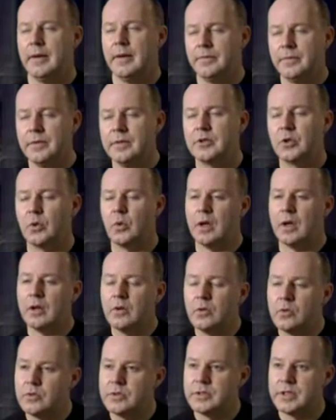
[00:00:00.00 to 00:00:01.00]
It feels quite
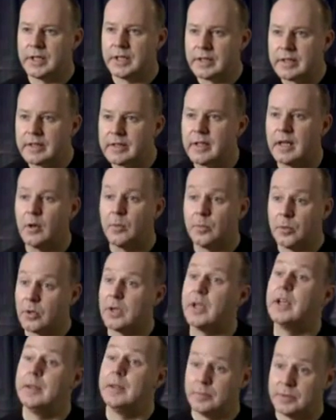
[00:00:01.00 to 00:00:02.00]
haunting and
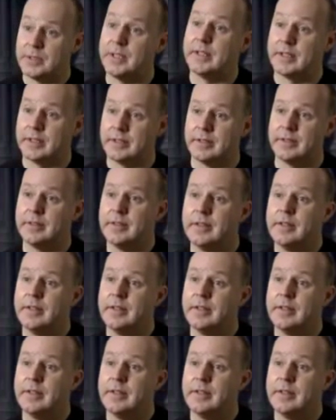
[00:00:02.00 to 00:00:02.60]
apocalyptic,